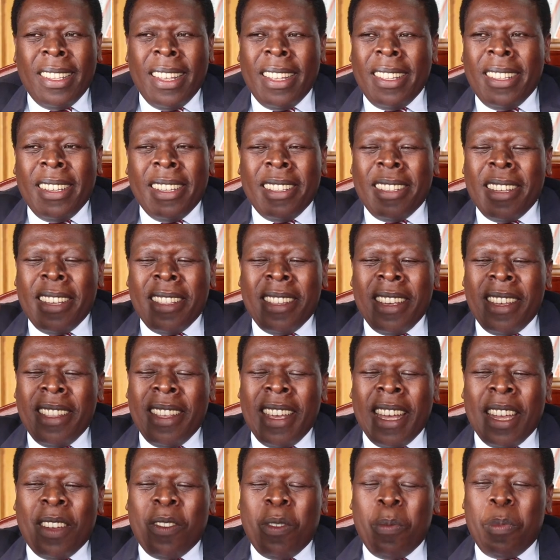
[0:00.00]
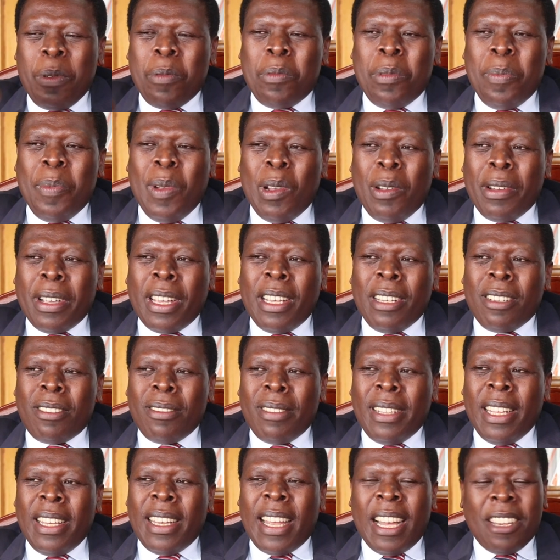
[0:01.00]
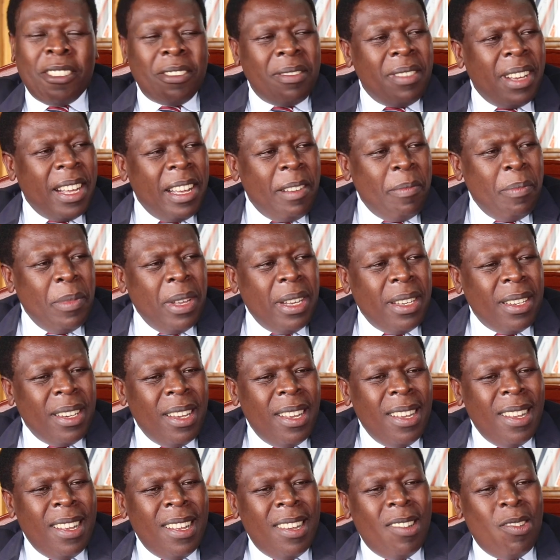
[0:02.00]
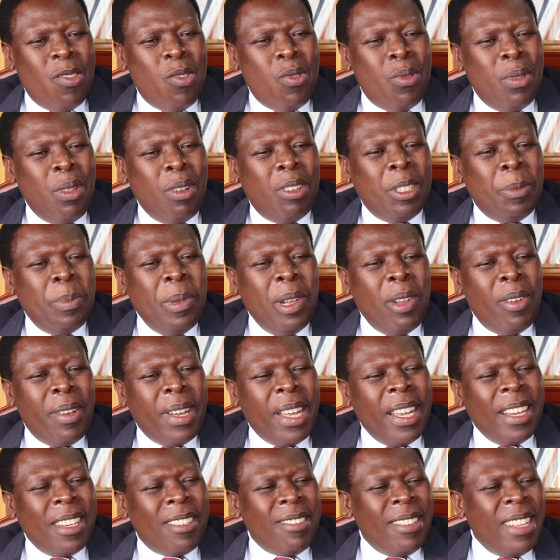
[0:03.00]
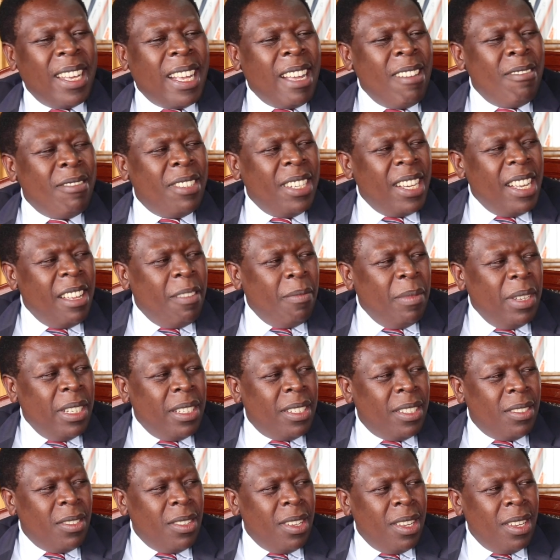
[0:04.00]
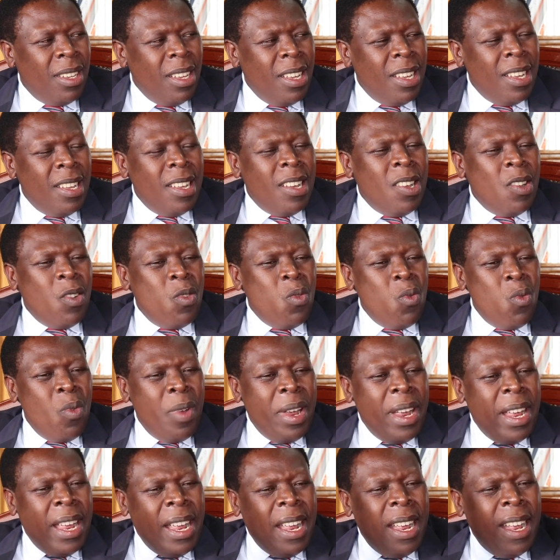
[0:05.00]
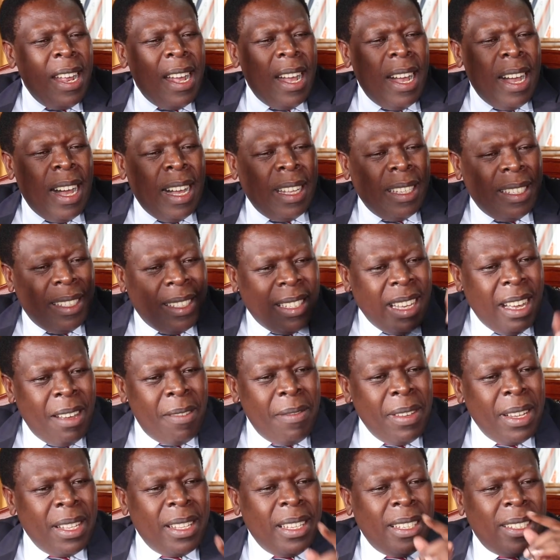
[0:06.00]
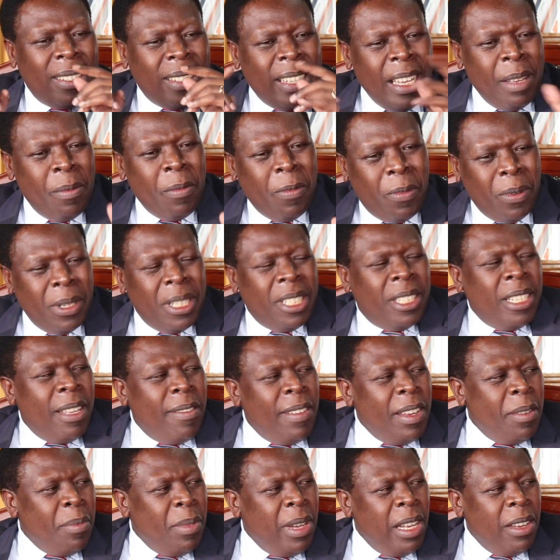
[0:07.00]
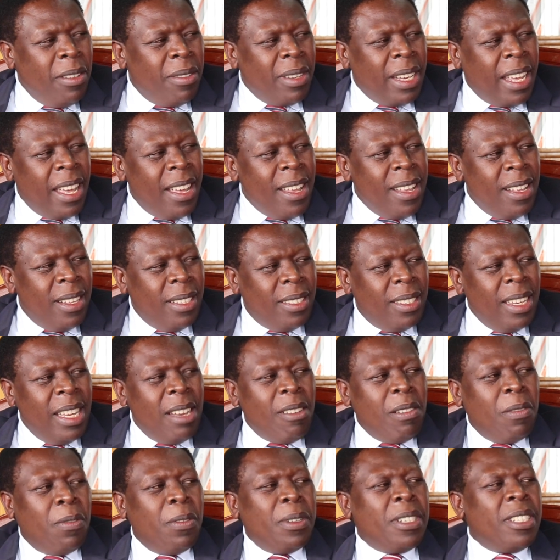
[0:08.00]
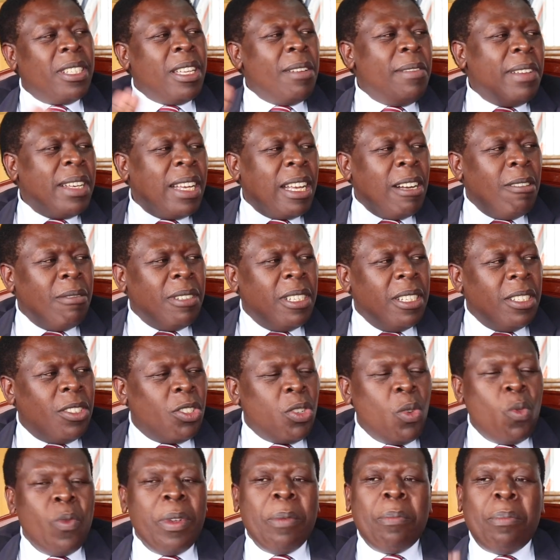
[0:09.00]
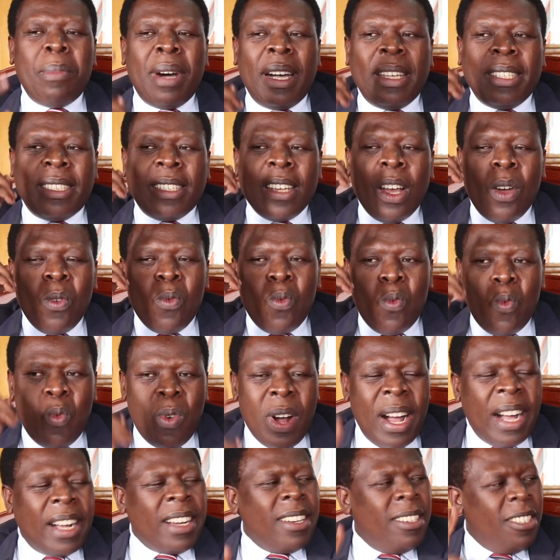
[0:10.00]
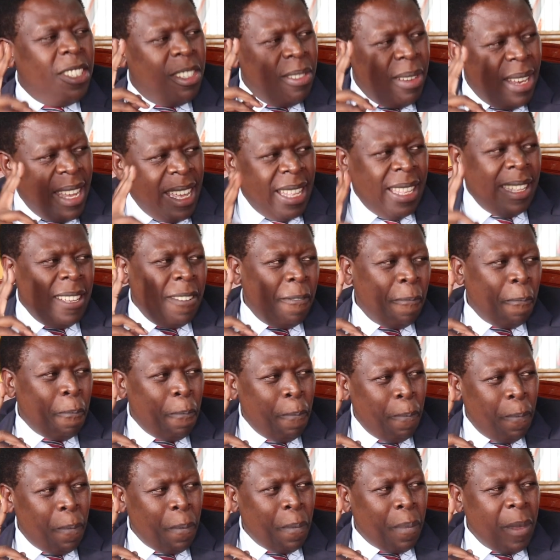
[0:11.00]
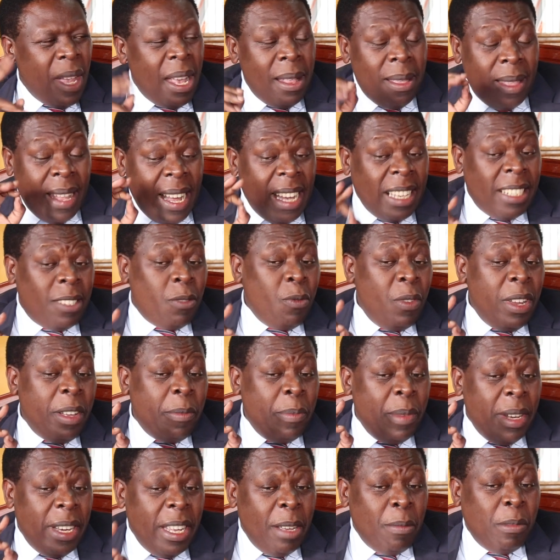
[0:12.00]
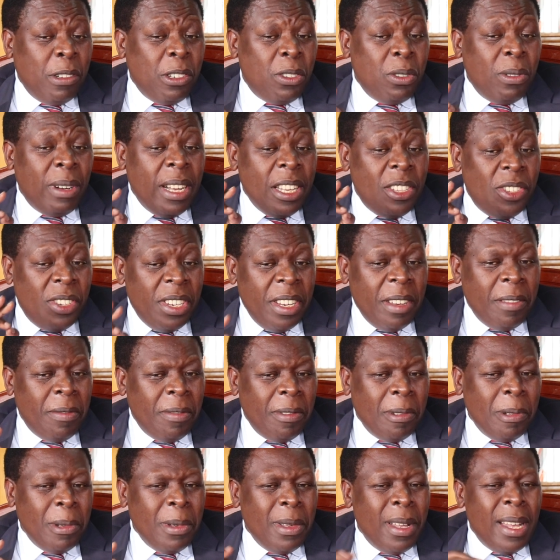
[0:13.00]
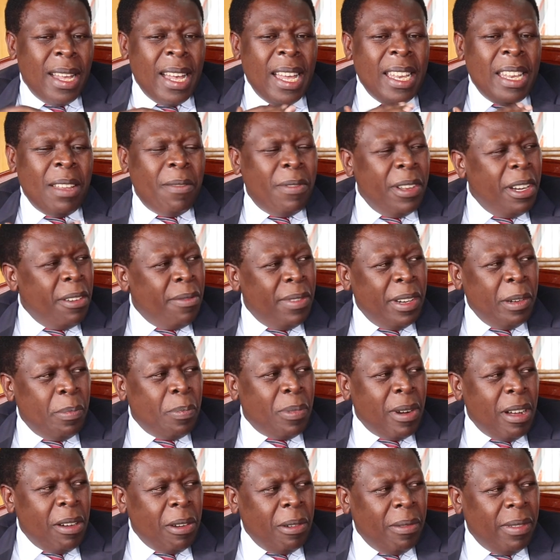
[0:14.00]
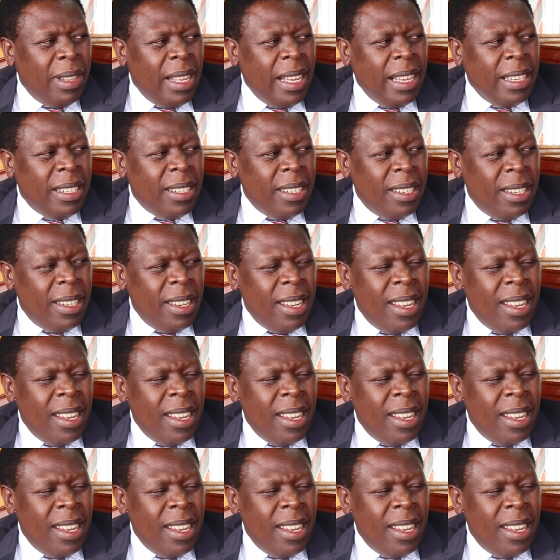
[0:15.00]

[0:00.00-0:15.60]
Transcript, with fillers: the, the, the, there are no people belonging to the national government or those belonging to the county governments we are serving the same 47 million Kenyans in our 47 counties. So we must work together. And that we have been able to achieve, and I'm very, very proud of that.